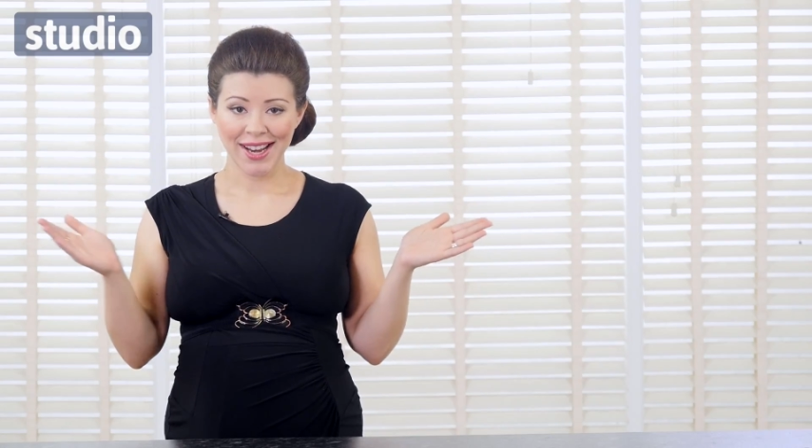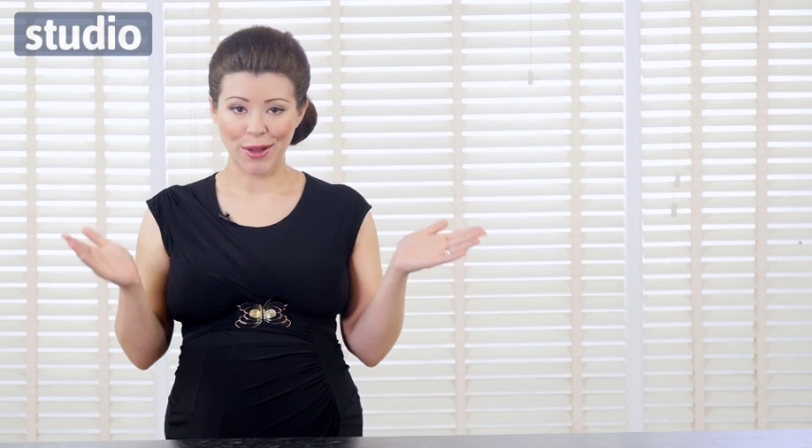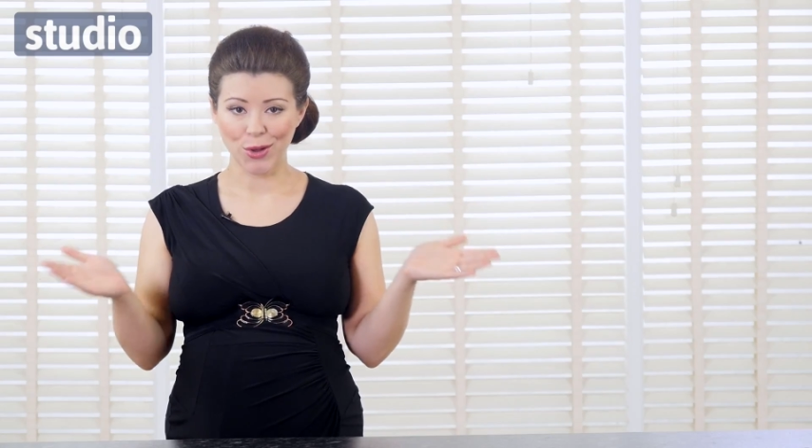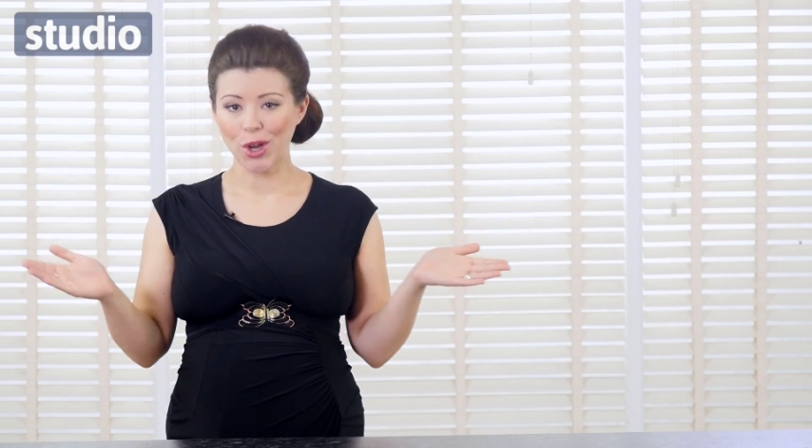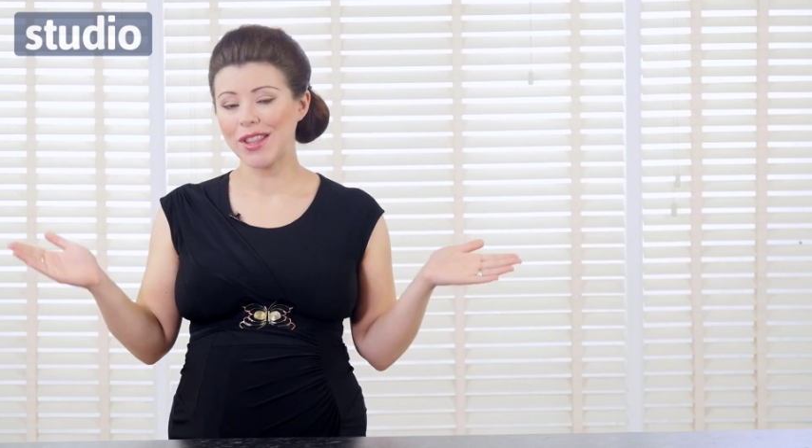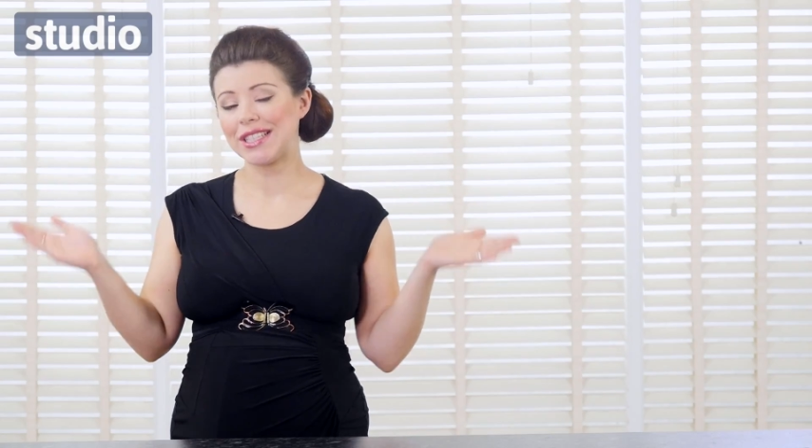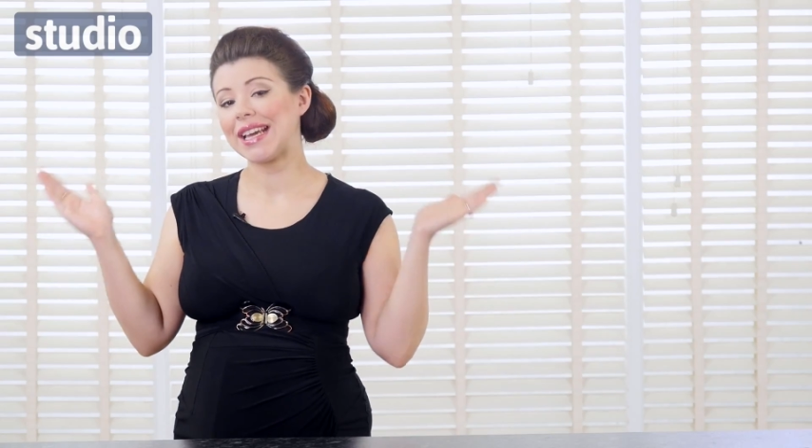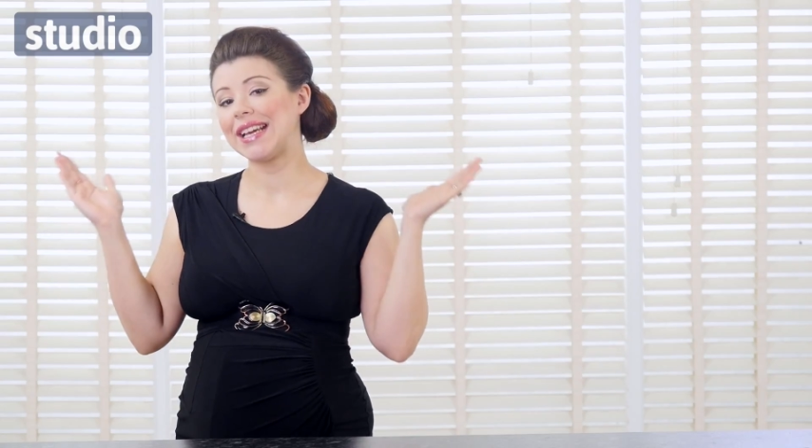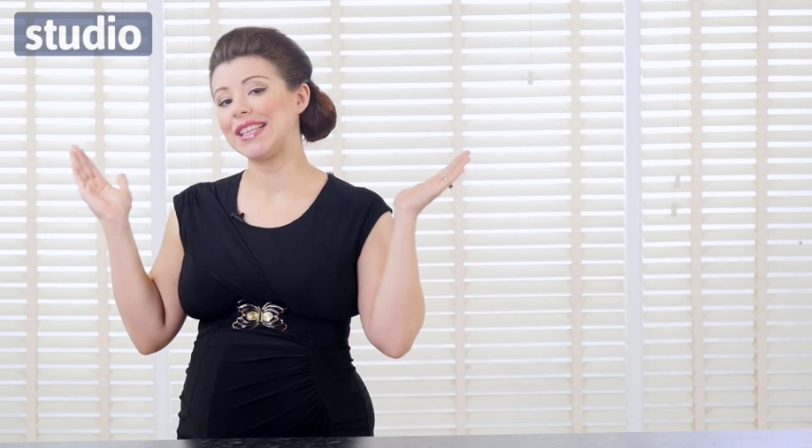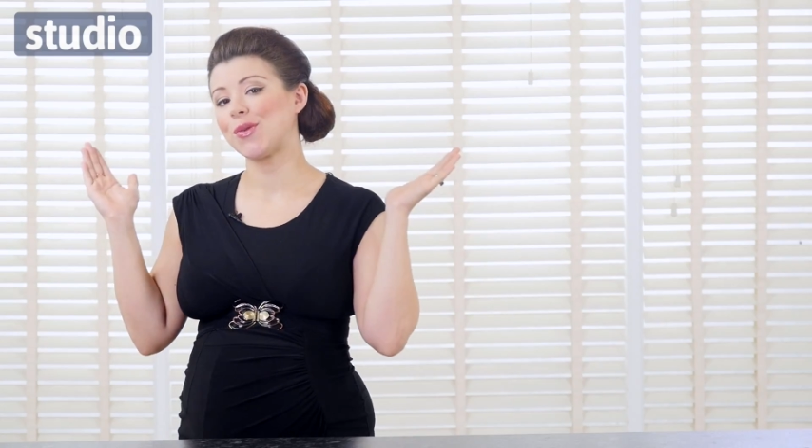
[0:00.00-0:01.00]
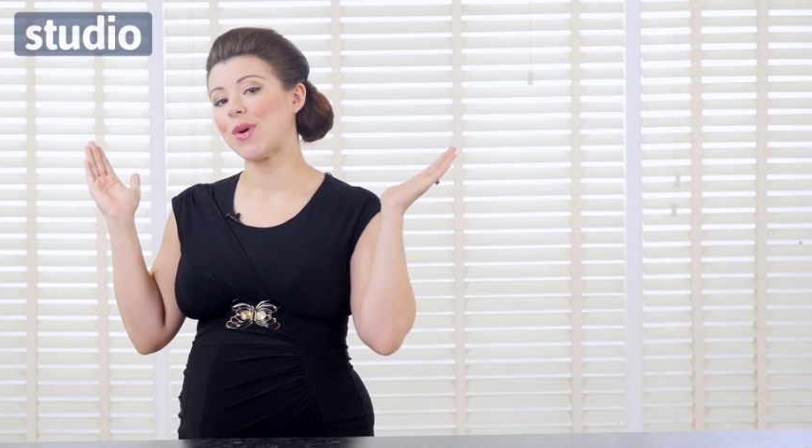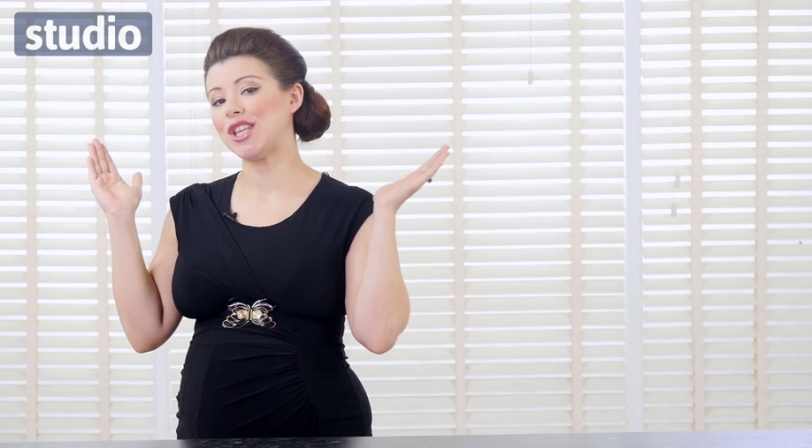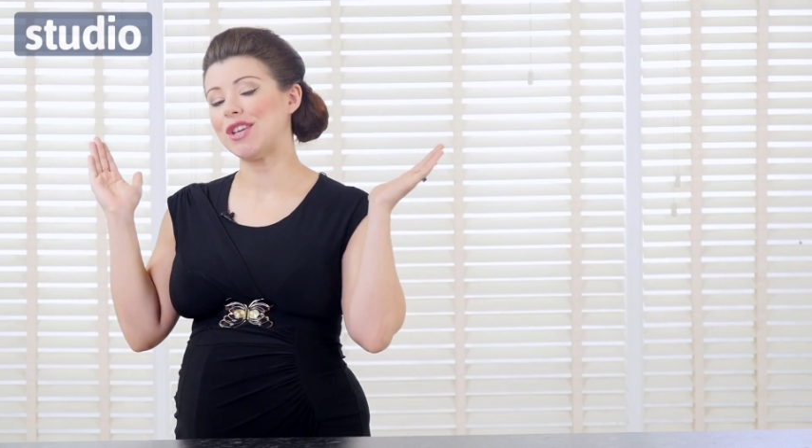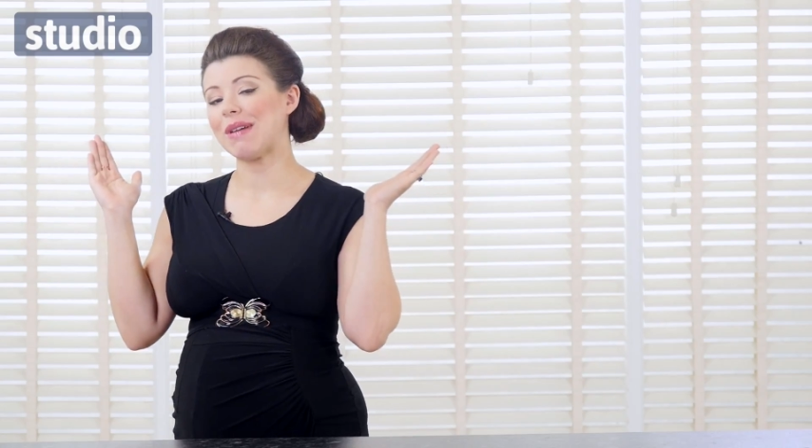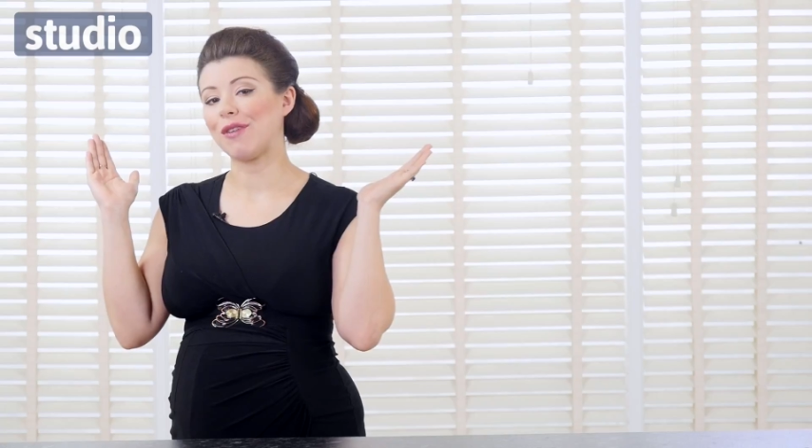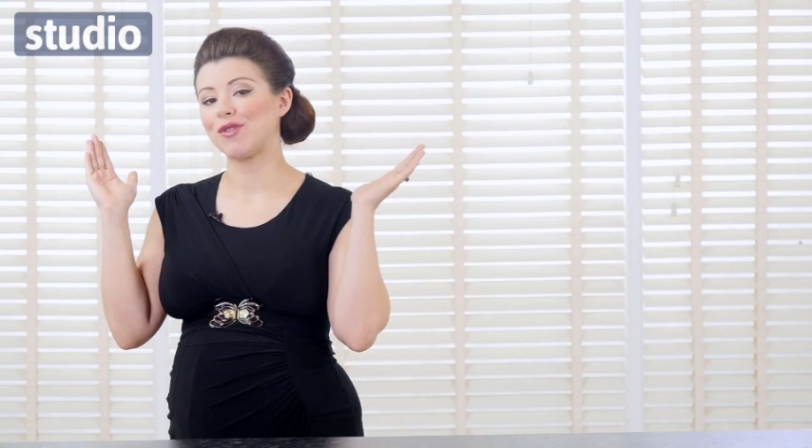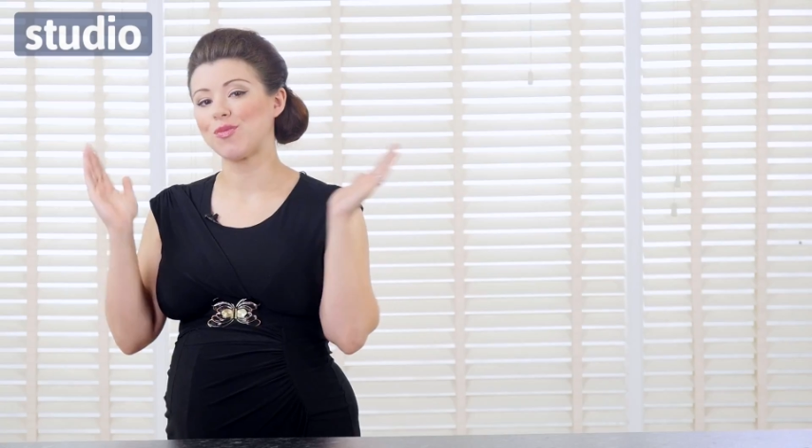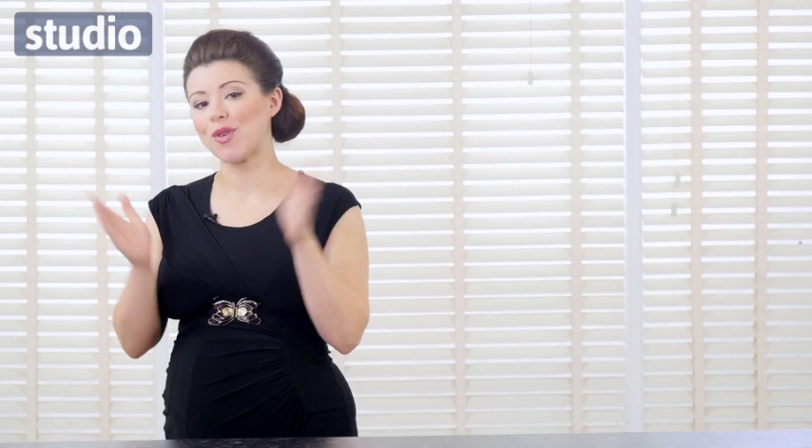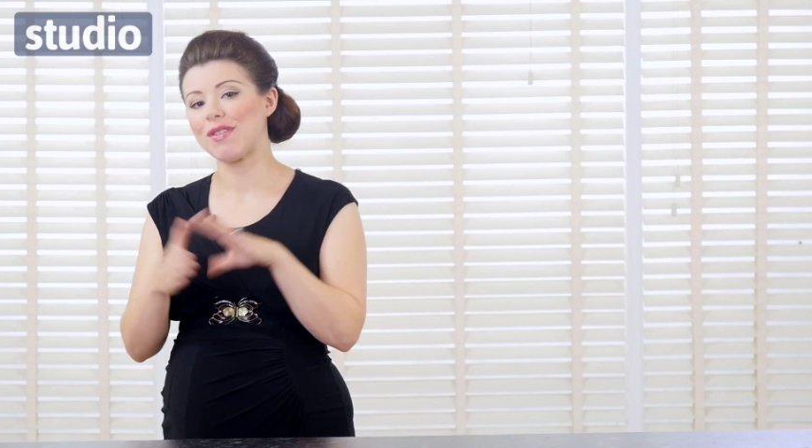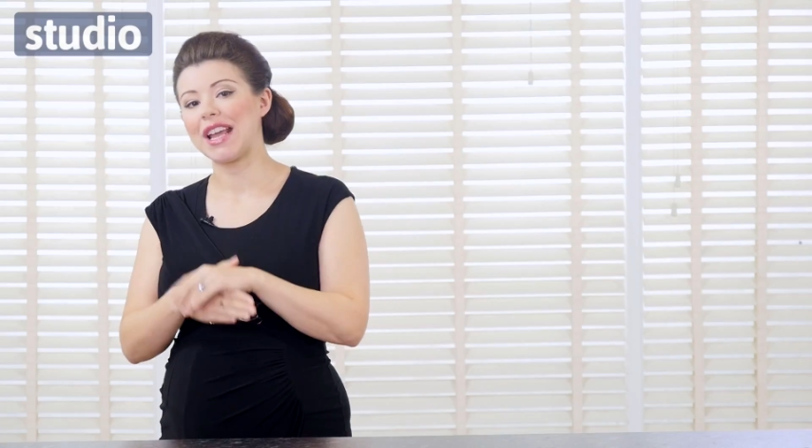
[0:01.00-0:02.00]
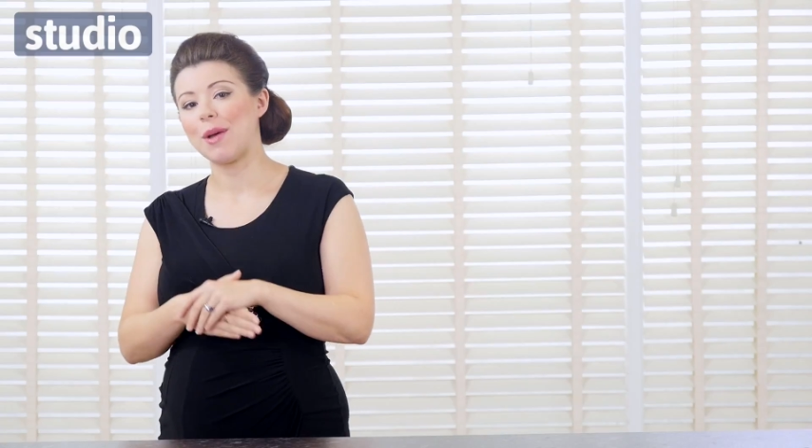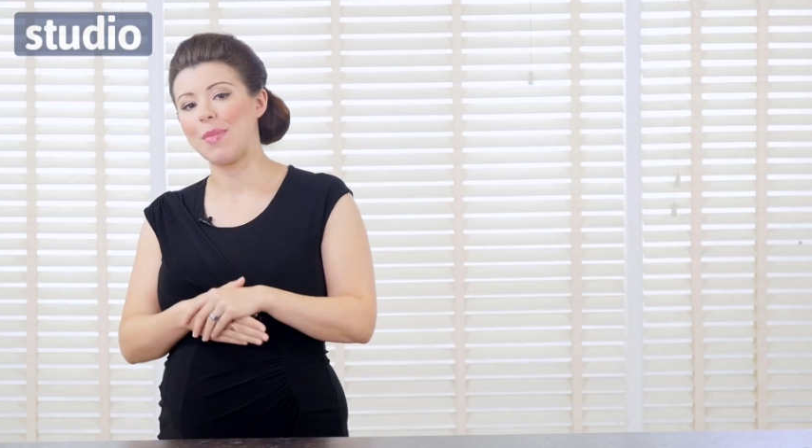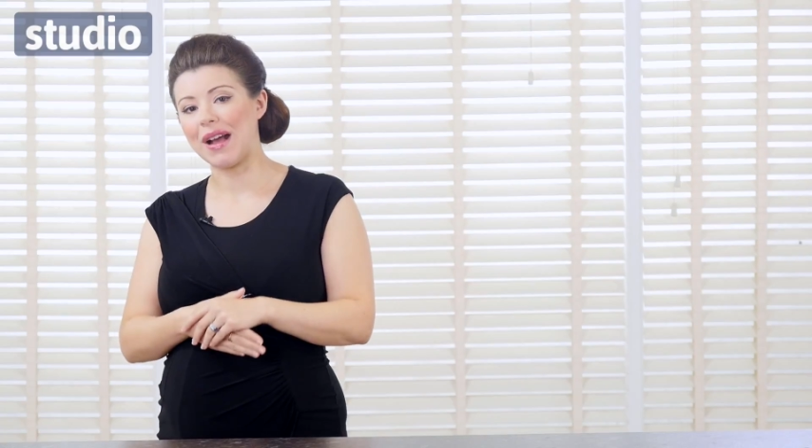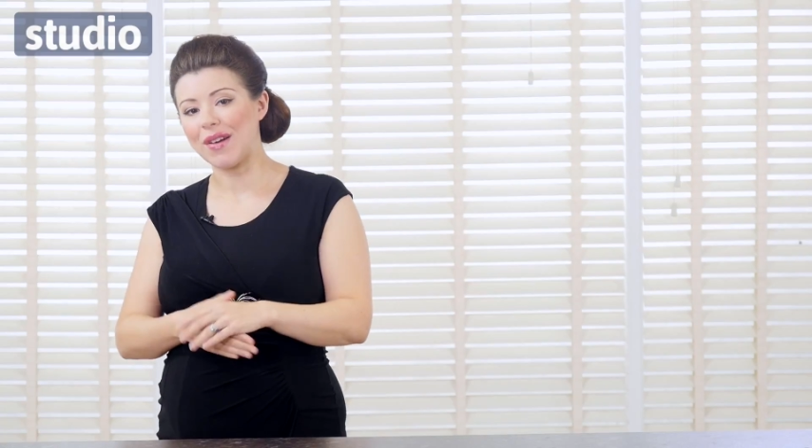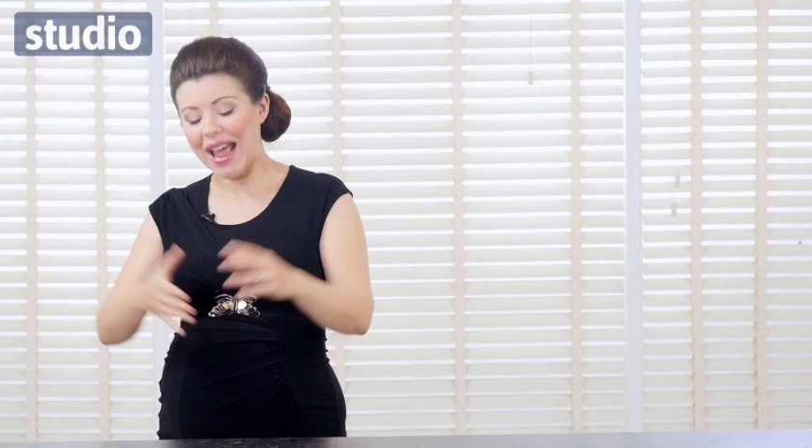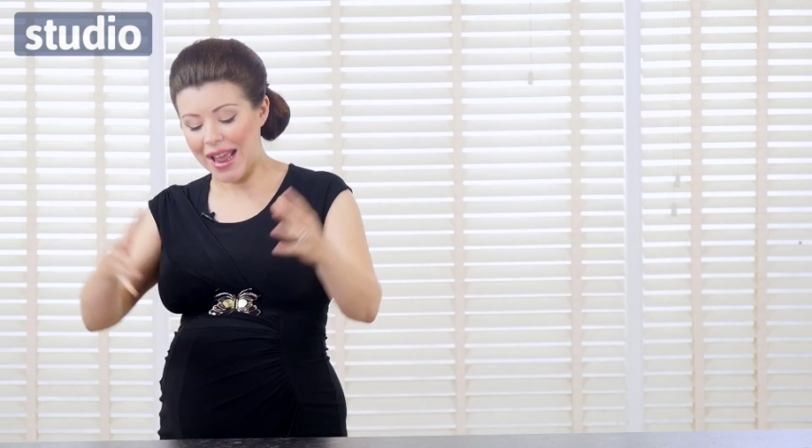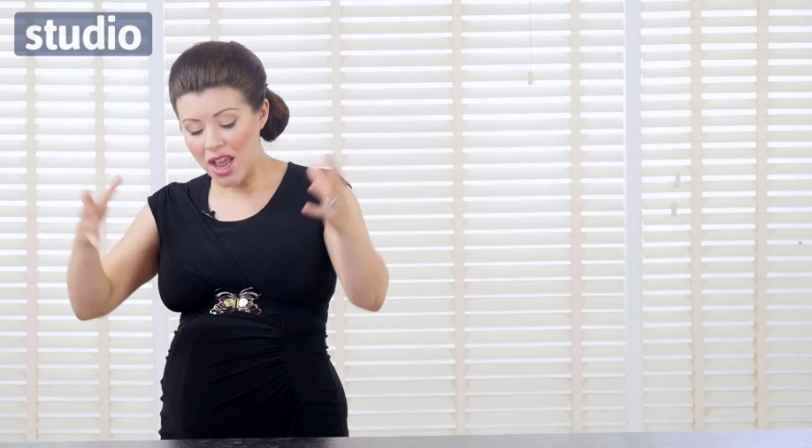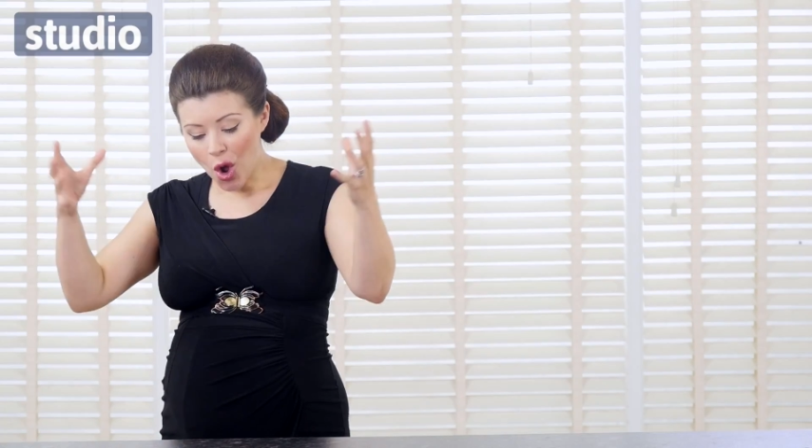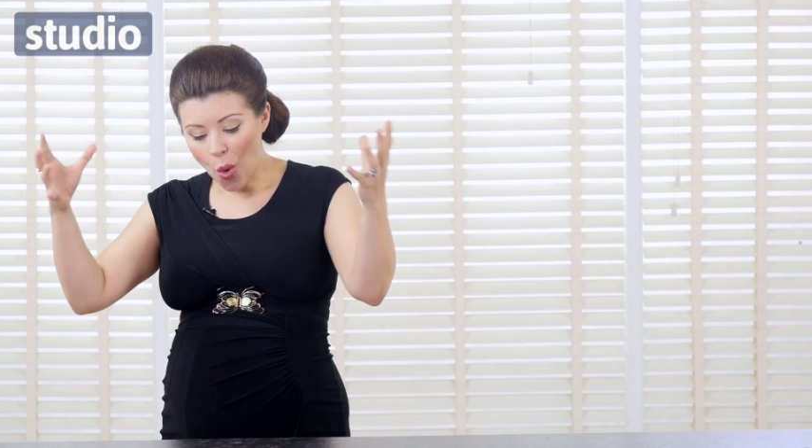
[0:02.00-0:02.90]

Now, gone are the days when you have to worry about a